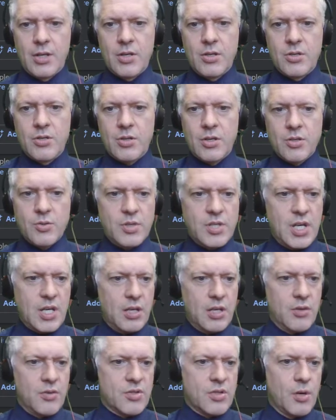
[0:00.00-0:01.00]
So this will
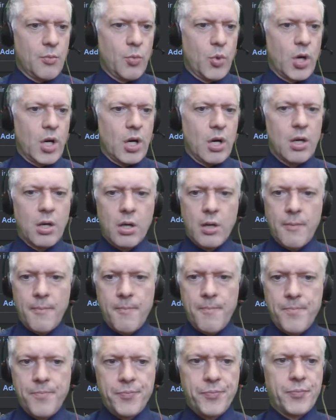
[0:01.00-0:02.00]
take you somewhere.
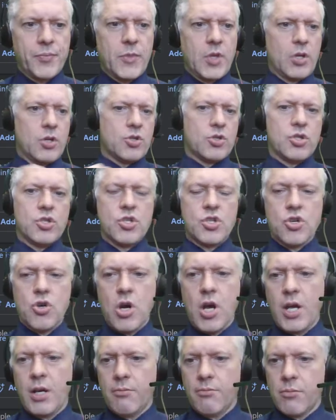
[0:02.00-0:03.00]
Just
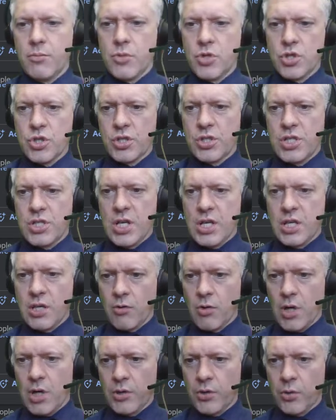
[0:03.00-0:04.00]
try it. Should take you
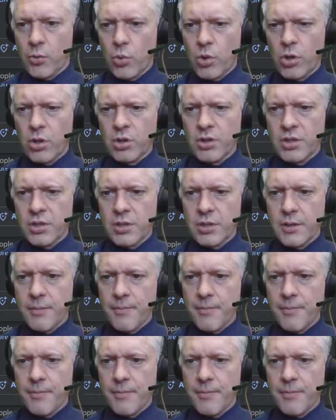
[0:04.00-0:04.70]
around the world.